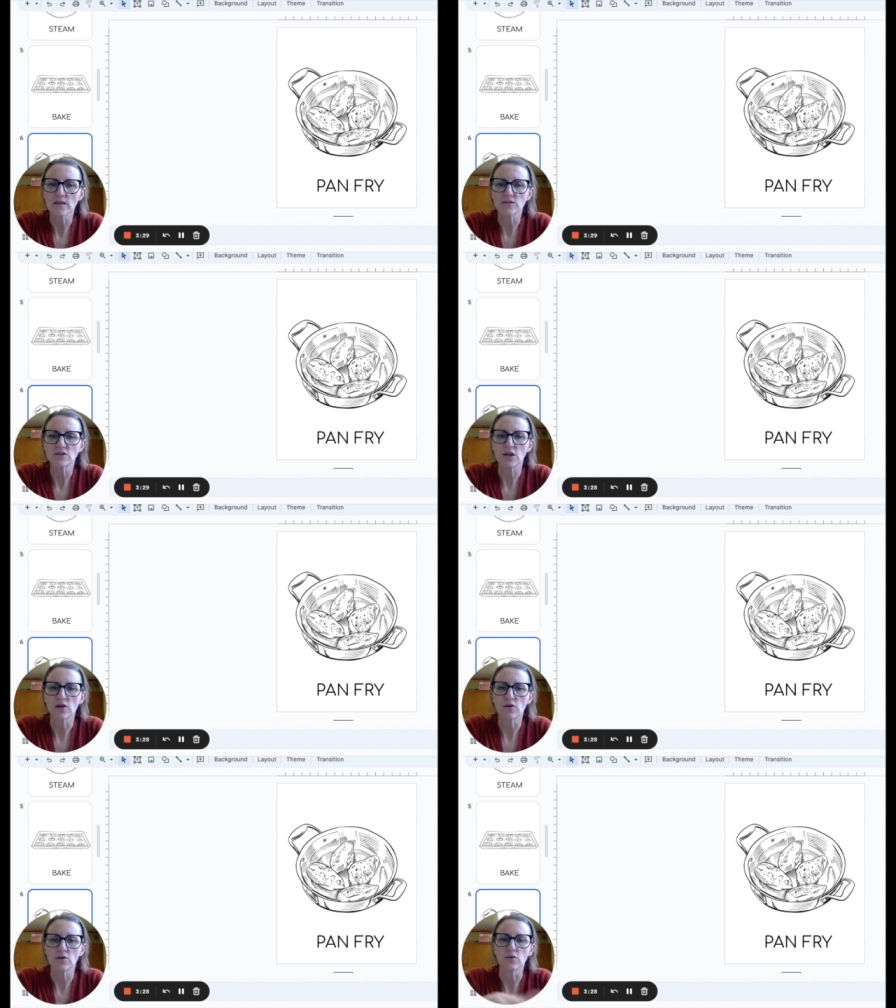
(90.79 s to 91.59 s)

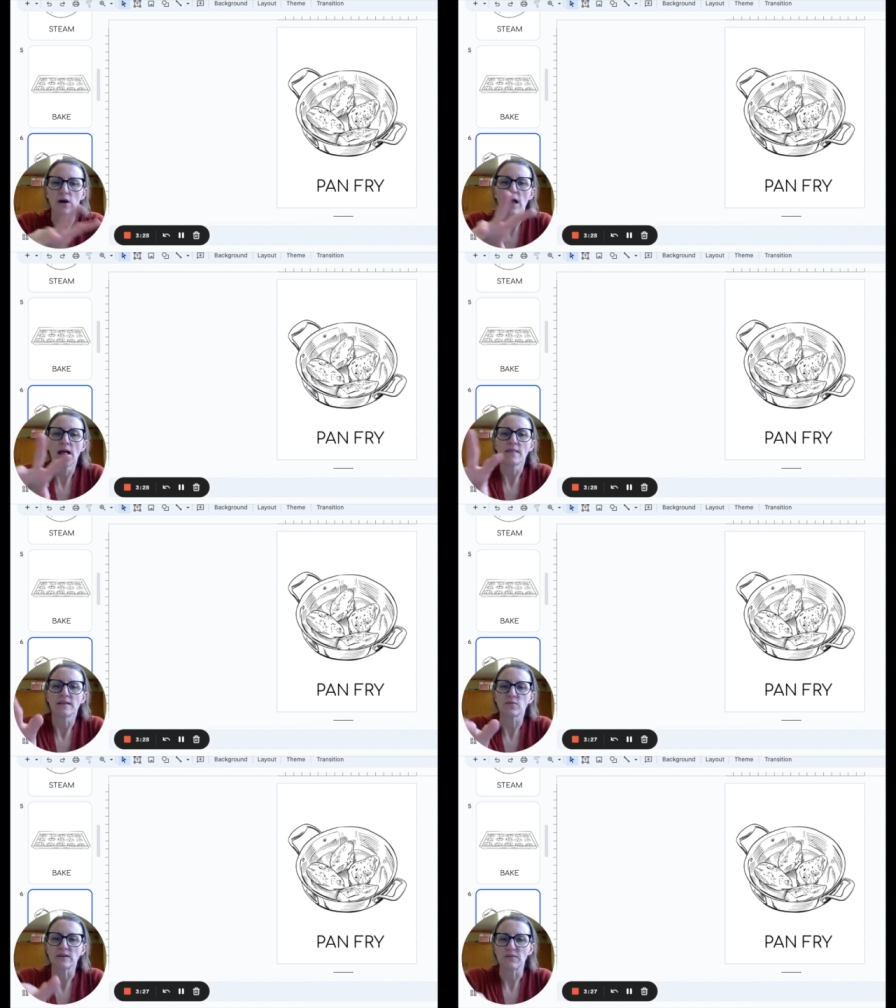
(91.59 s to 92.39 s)
So
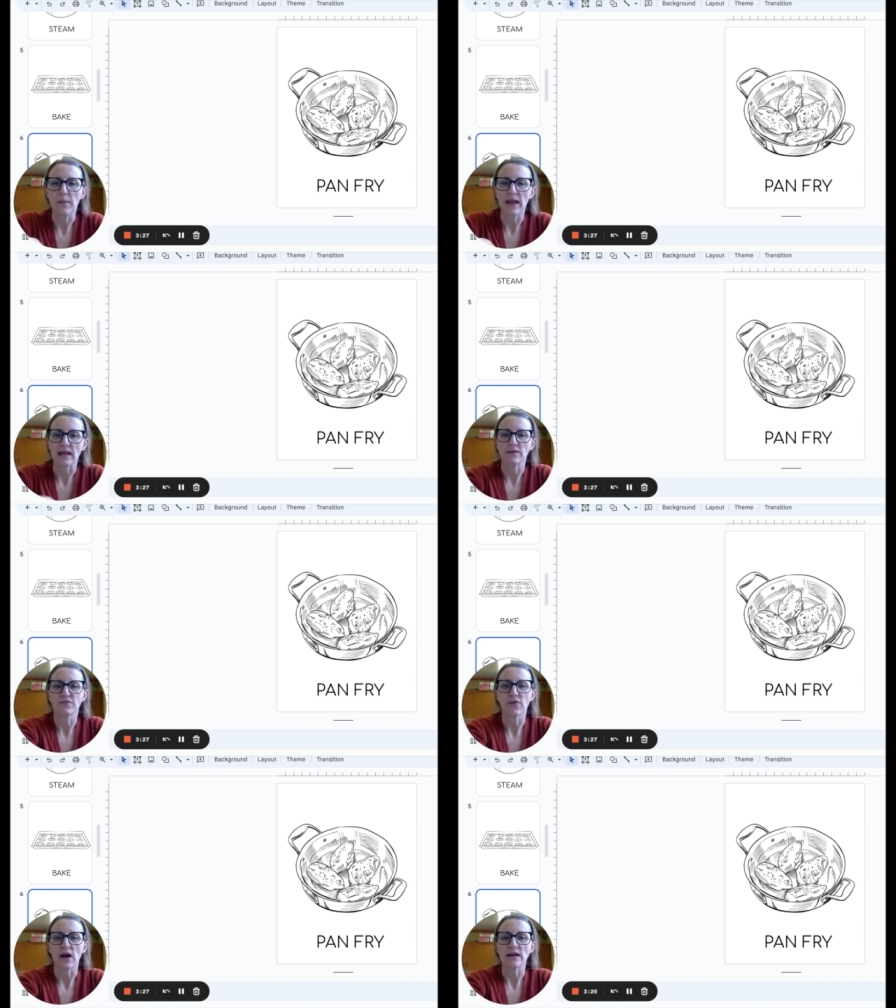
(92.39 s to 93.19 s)
this one is pan
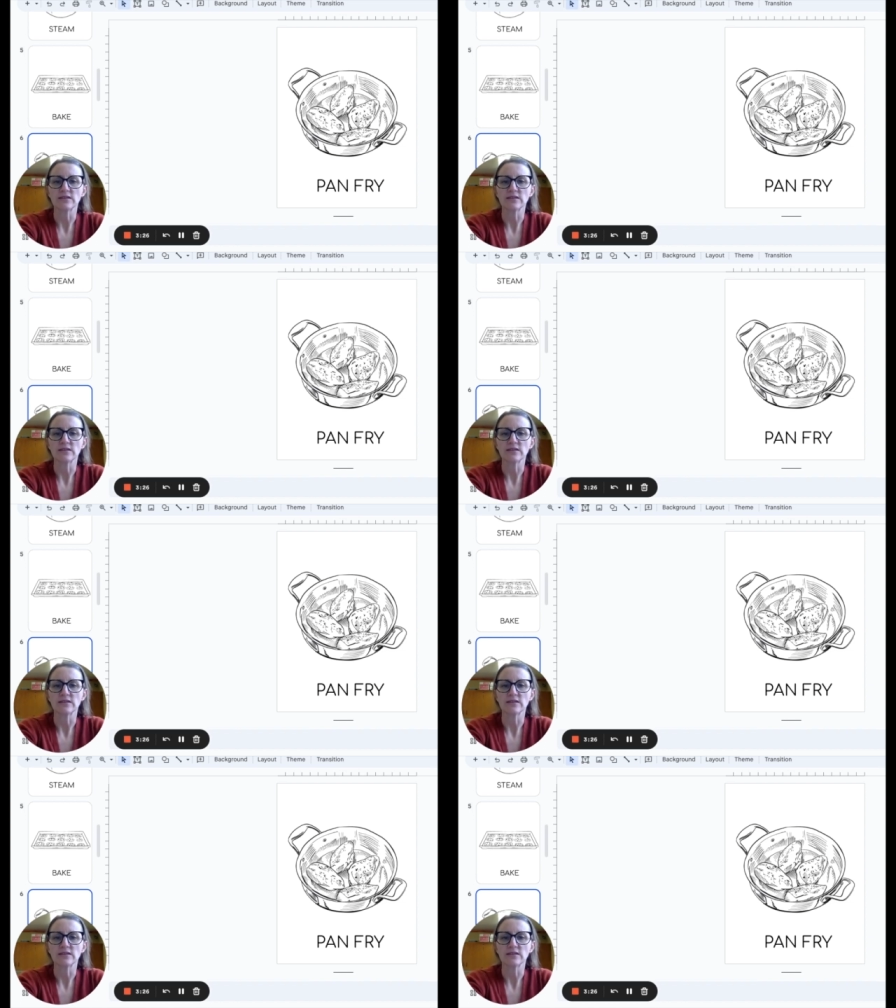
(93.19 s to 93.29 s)
fry.